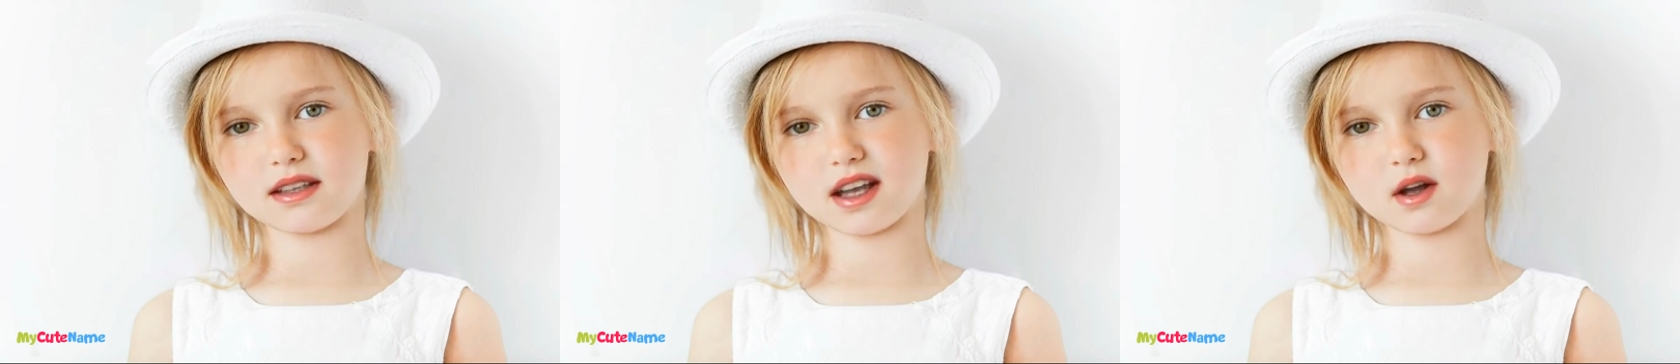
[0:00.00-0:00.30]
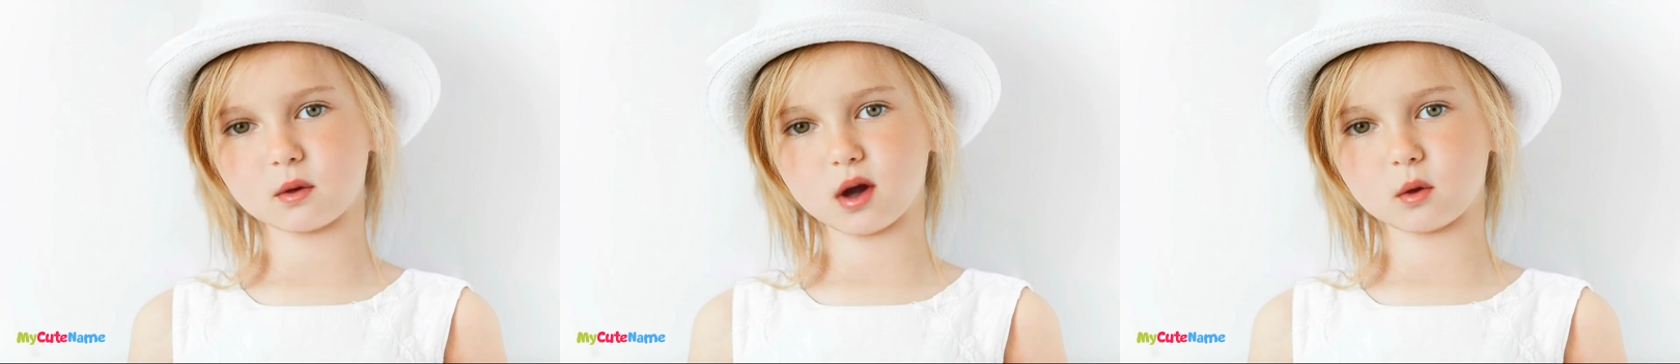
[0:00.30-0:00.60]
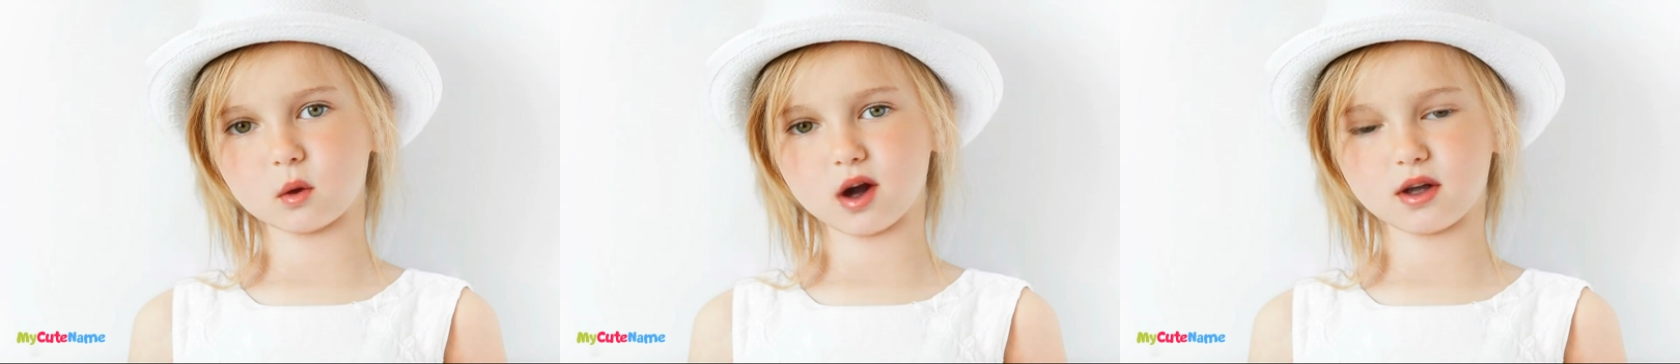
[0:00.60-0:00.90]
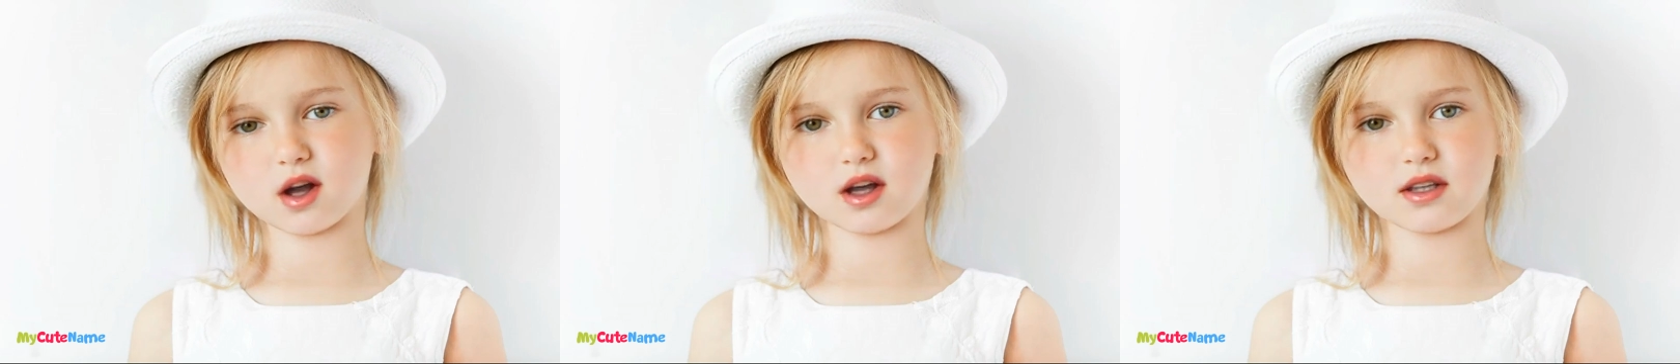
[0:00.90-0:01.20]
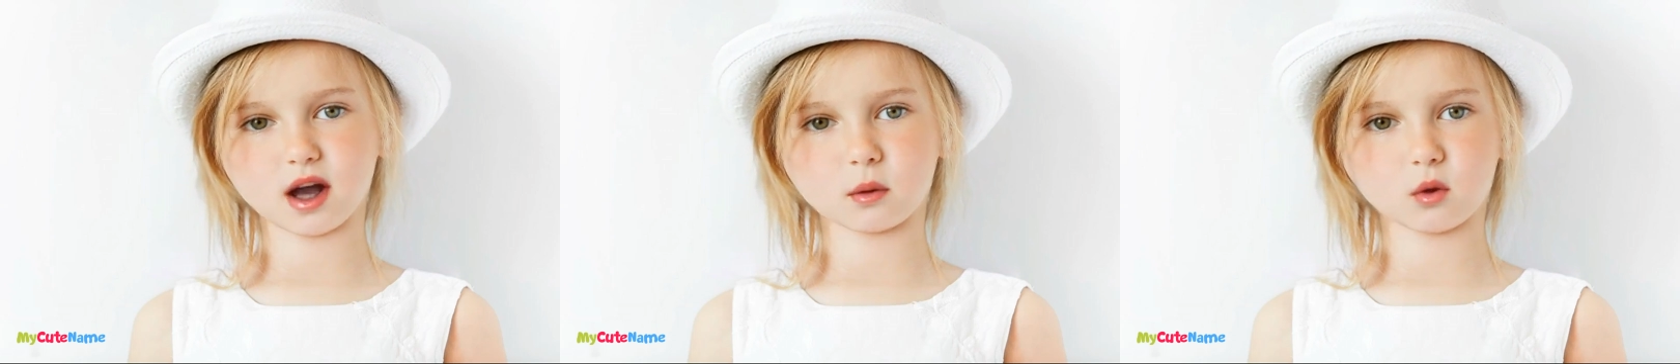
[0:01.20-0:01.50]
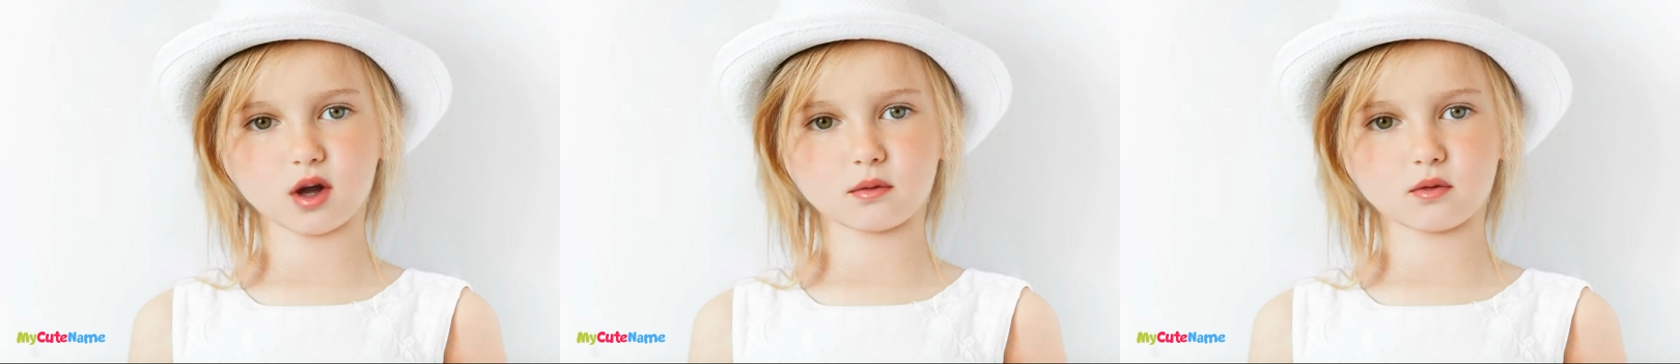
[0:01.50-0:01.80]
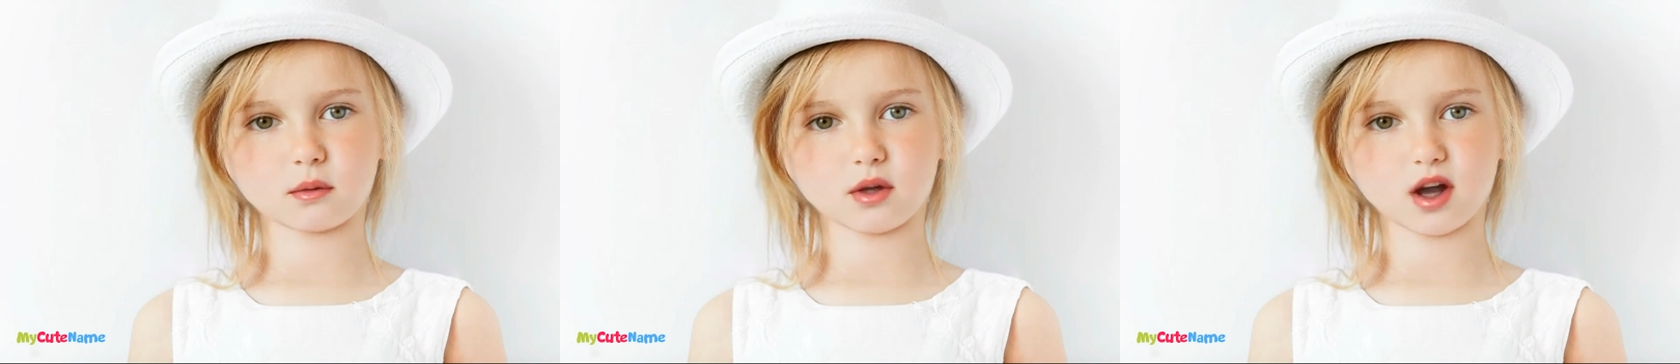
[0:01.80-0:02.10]
seen when one looks upward
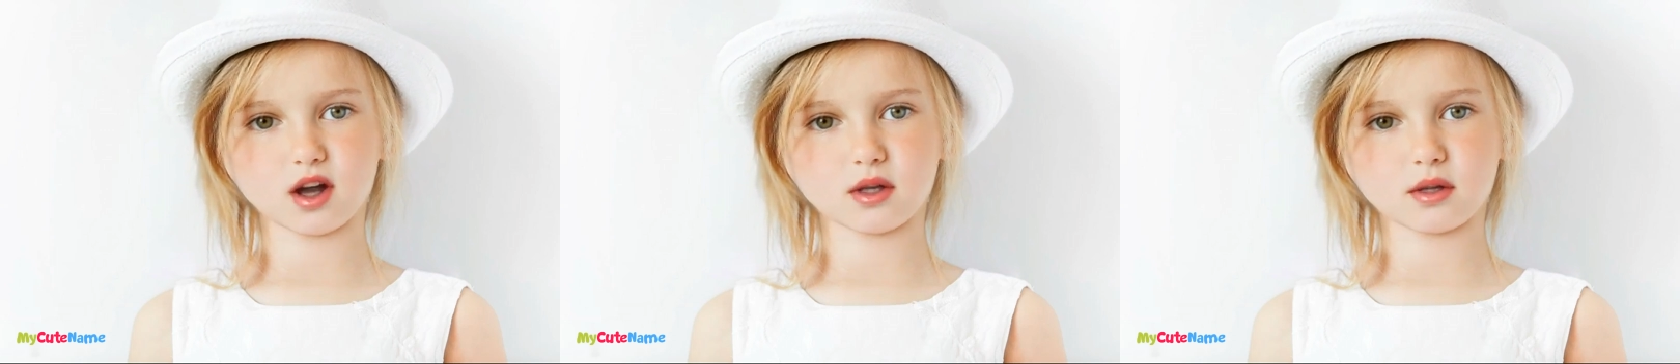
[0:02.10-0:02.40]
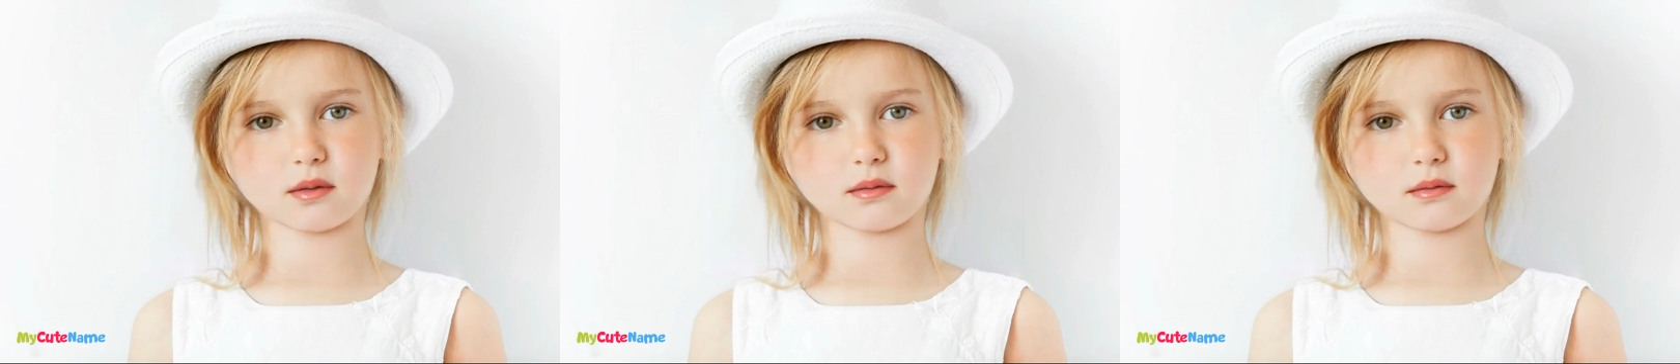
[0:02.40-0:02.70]
from the earth.